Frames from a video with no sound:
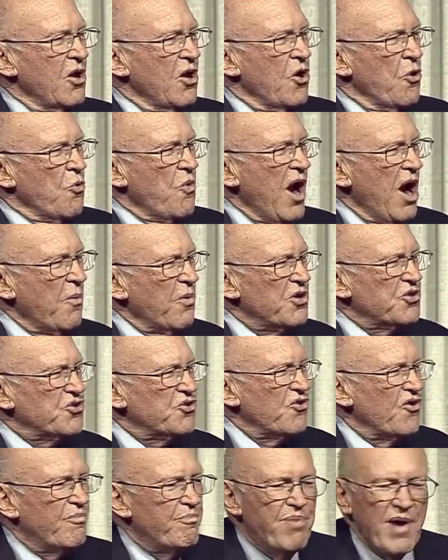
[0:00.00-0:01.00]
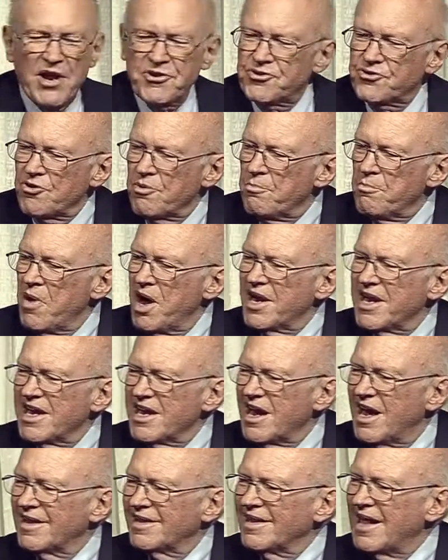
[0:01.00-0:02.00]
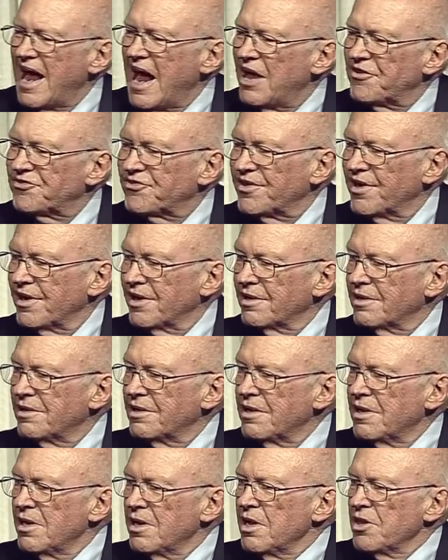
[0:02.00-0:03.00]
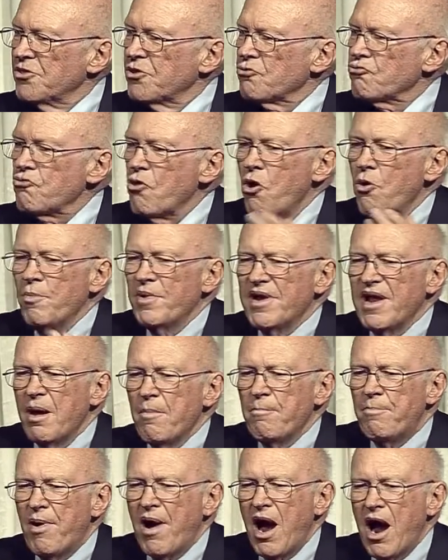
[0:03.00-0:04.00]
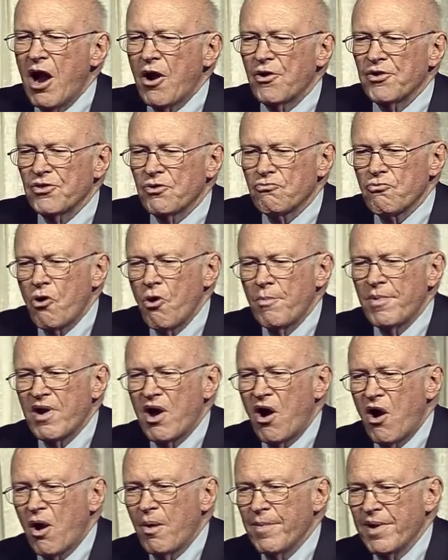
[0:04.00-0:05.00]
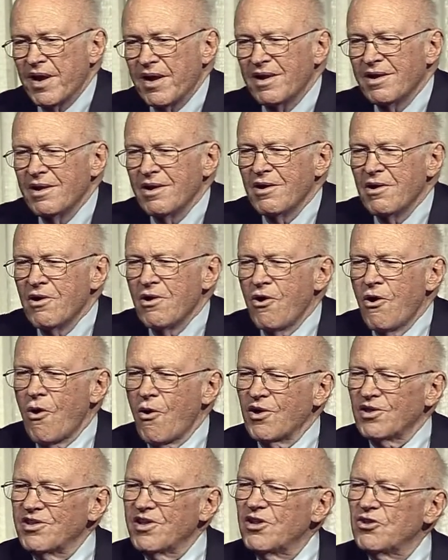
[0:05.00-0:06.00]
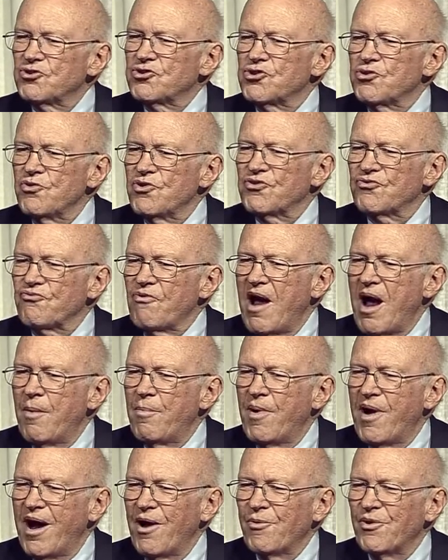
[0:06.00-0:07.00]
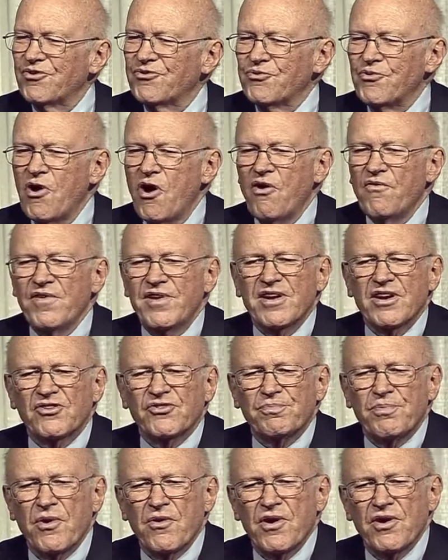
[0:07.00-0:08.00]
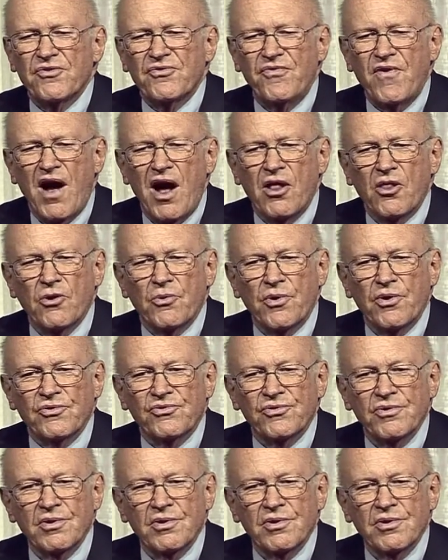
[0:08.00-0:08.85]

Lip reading: Where would you have bet your money on lasting? The Roman Empire and the Roman army, or a little Jewish rabbi with 12 inexperienced followers?